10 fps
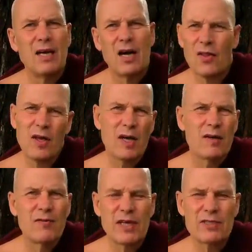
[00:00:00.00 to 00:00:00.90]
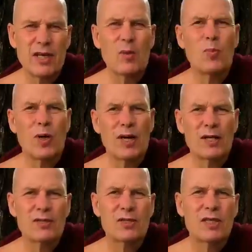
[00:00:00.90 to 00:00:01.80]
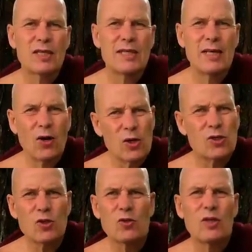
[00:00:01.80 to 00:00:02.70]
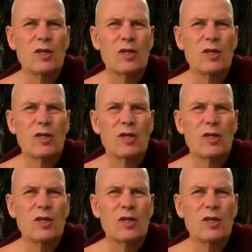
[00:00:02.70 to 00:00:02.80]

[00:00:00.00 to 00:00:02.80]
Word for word: other vegetarian products that also